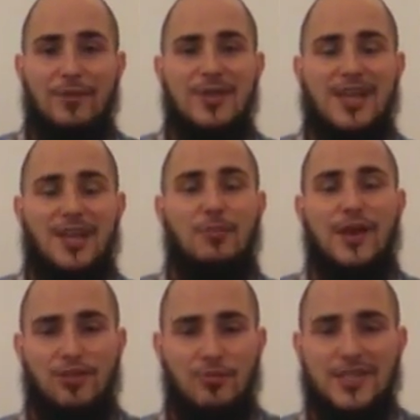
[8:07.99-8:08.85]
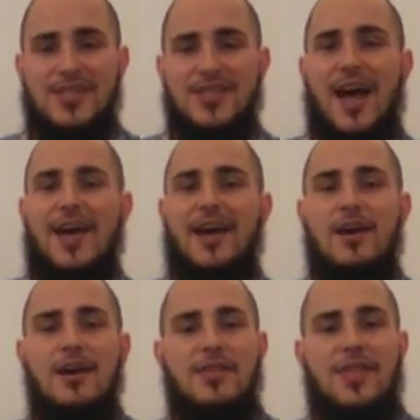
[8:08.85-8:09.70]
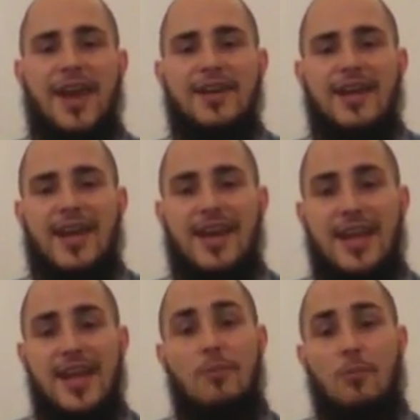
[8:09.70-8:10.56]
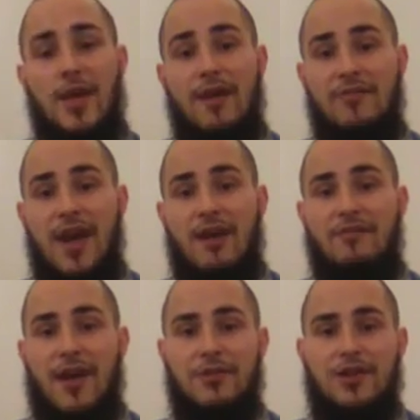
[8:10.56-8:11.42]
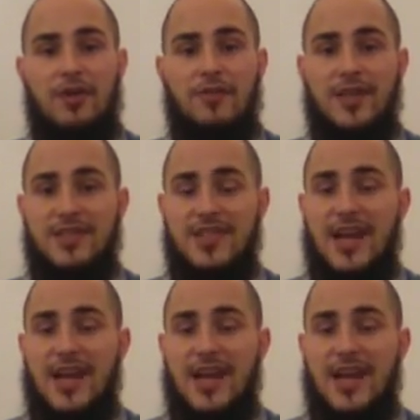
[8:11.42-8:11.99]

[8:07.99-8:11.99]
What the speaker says: We celebrate the Messiah, that in him we have now found covenant,